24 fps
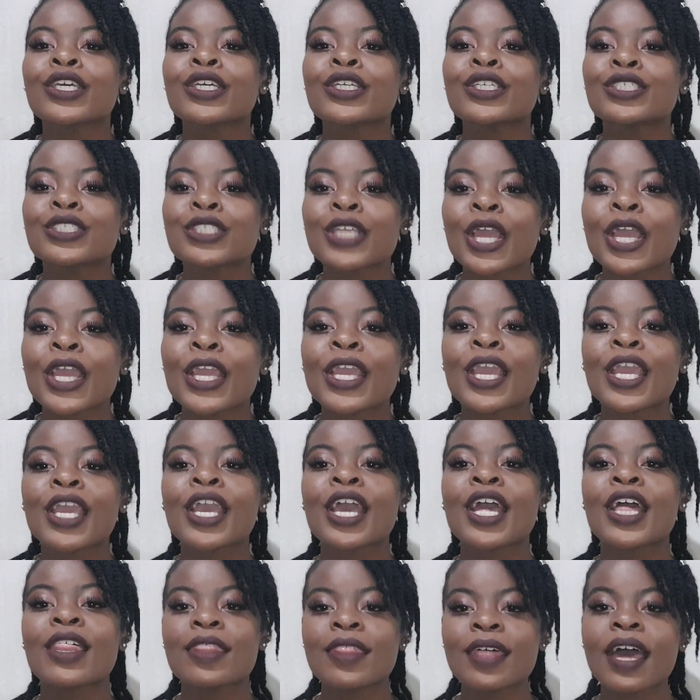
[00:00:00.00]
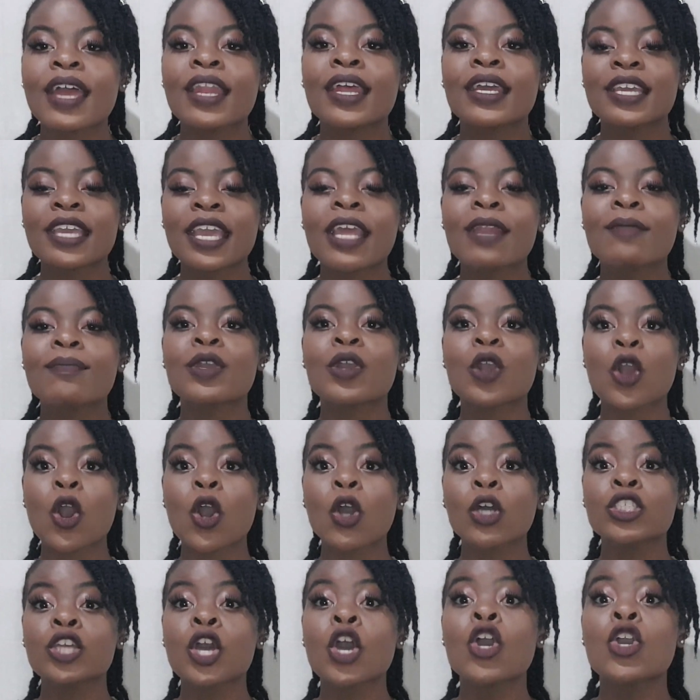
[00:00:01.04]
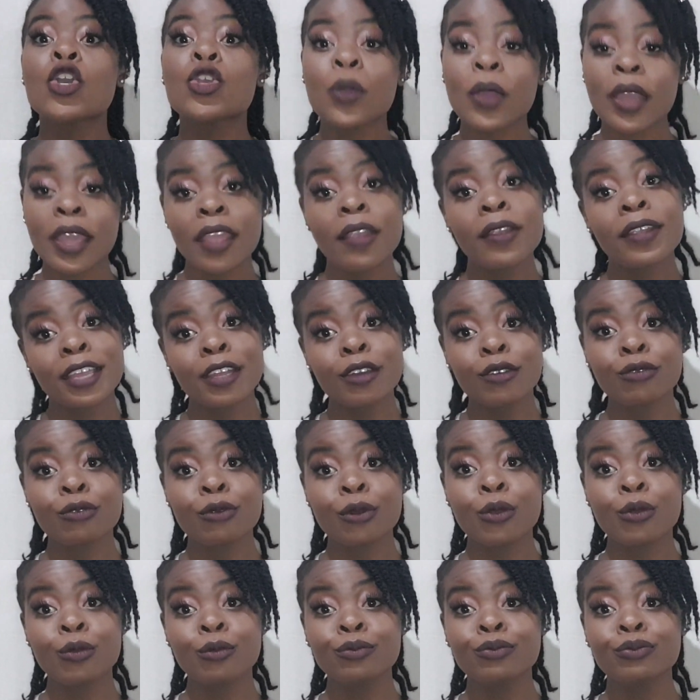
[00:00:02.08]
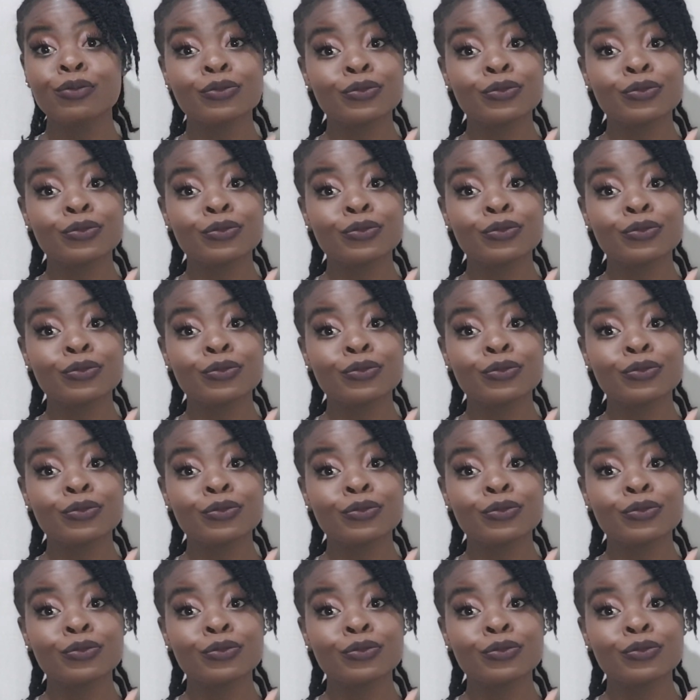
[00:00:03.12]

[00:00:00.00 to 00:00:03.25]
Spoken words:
saying that again, because your hair can grow.